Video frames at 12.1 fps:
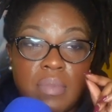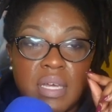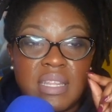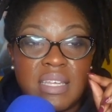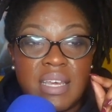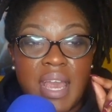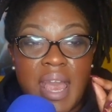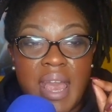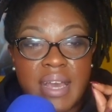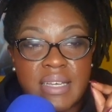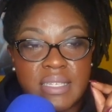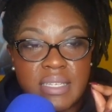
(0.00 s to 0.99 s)
But the
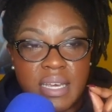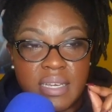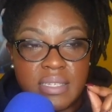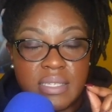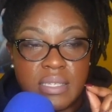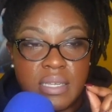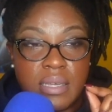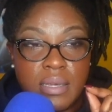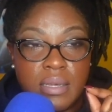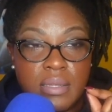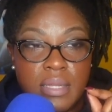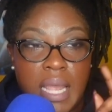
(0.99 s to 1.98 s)
access
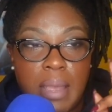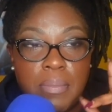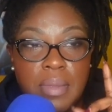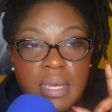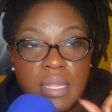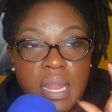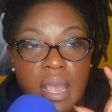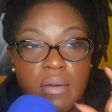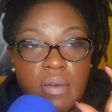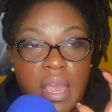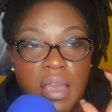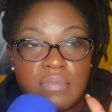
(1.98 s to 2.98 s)
that men
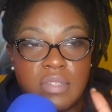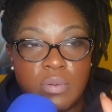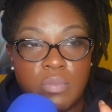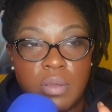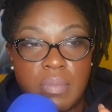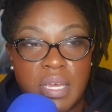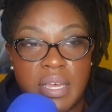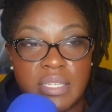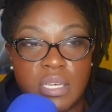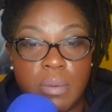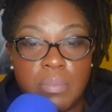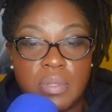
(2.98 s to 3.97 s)
now have to women
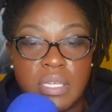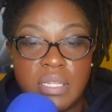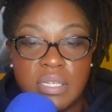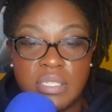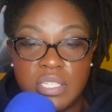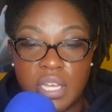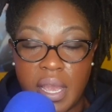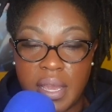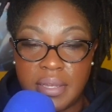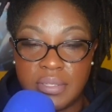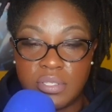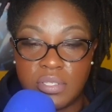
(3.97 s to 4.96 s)
has completely
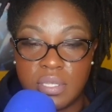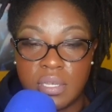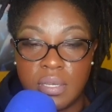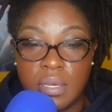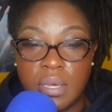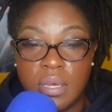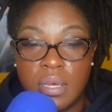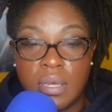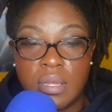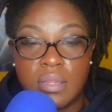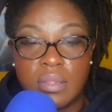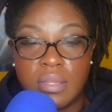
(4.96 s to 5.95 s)
changed
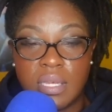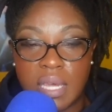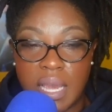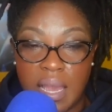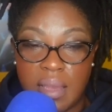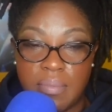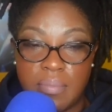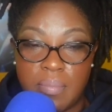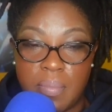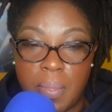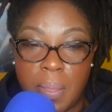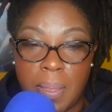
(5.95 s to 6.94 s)
the game.
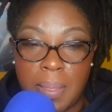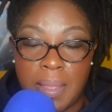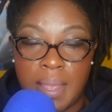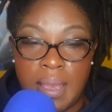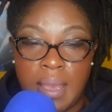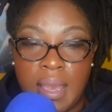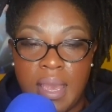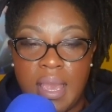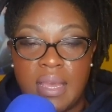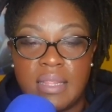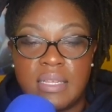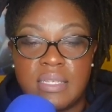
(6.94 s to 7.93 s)

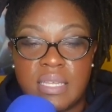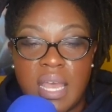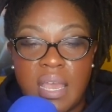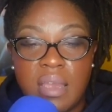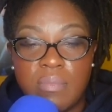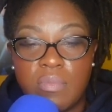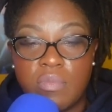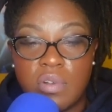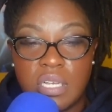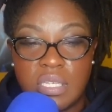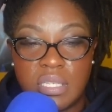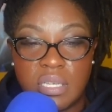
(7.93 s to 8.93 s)
And the same
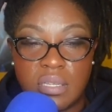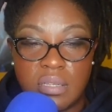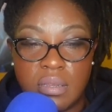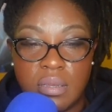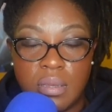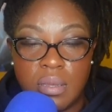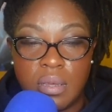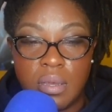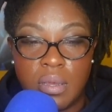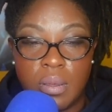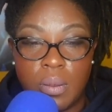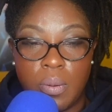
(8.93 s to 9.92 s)
reason
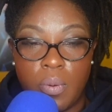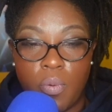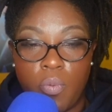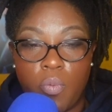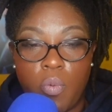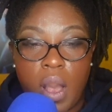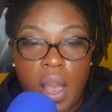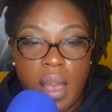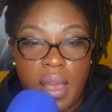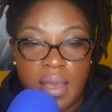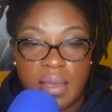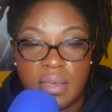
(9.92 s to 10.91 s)

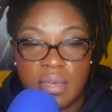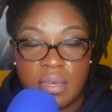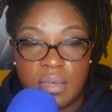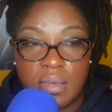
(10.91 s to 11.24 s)
why